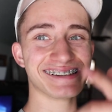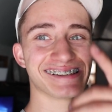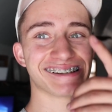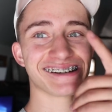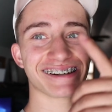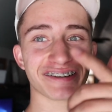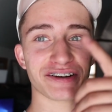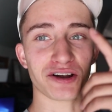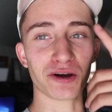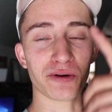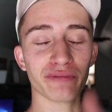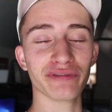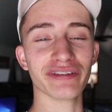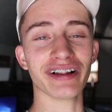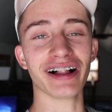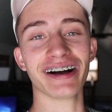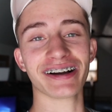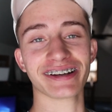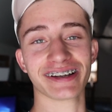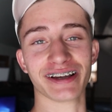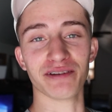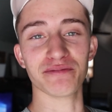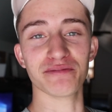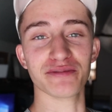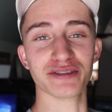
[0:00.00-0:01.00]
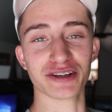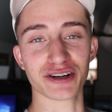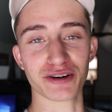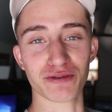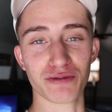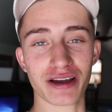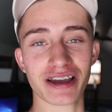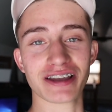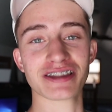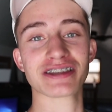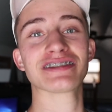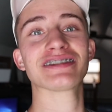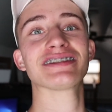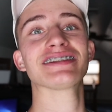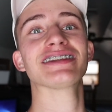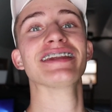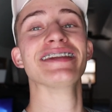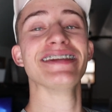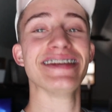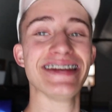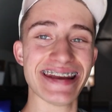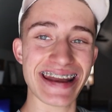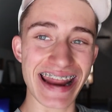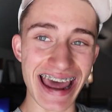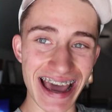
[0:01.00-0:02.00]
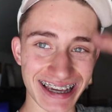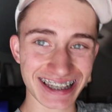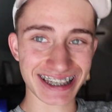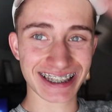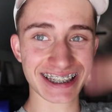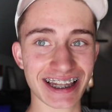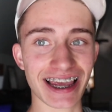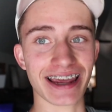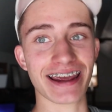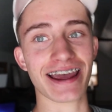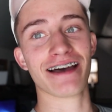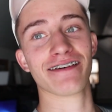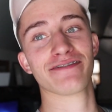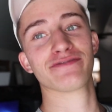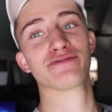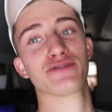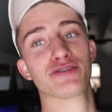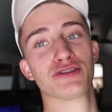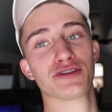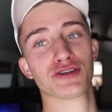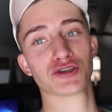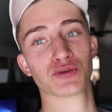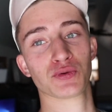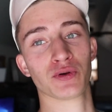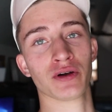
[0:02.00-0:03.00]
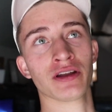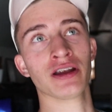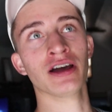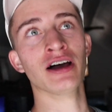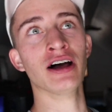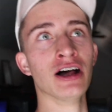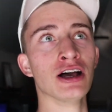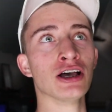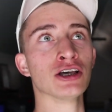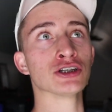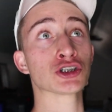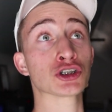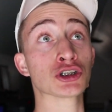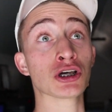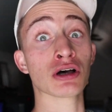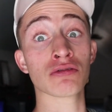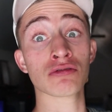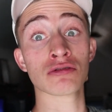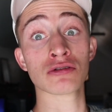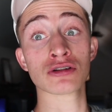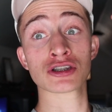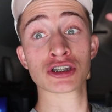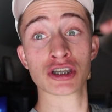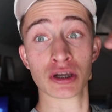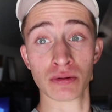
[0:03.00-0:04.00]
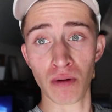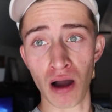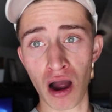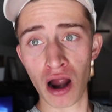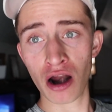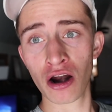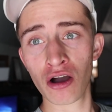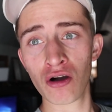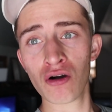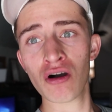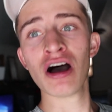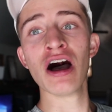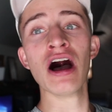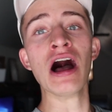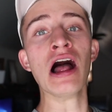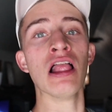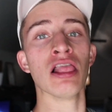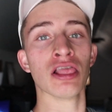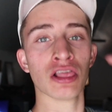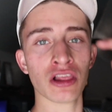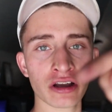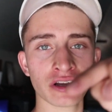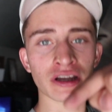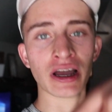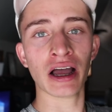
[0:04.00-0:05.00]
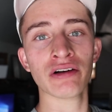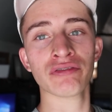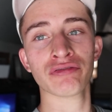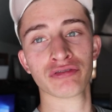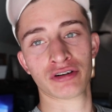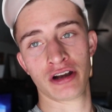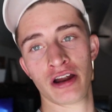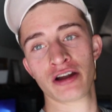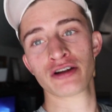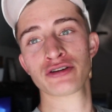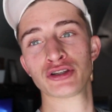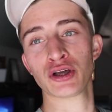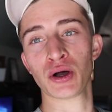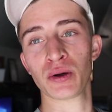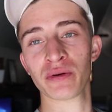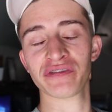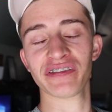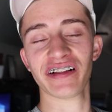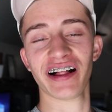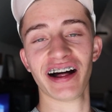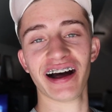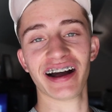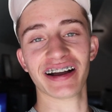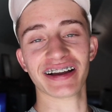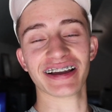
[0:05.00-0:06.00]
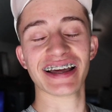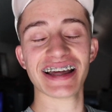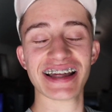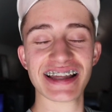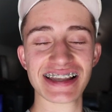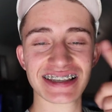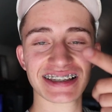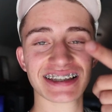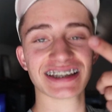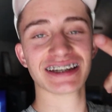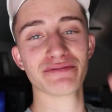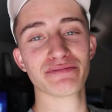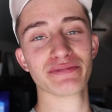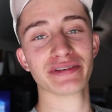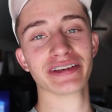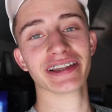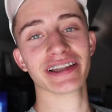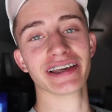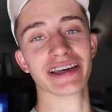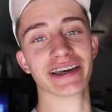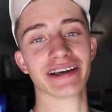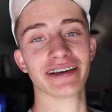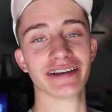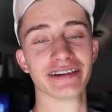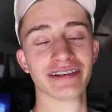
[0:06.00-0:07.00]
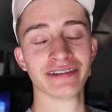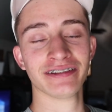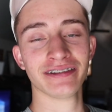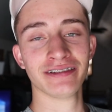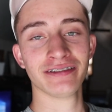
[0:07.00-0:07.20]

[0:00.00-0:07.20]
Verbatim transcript: another dope vlog coming your way the next day after this one. So tomorrow, look out for another dope vlog. It's gonna be lit.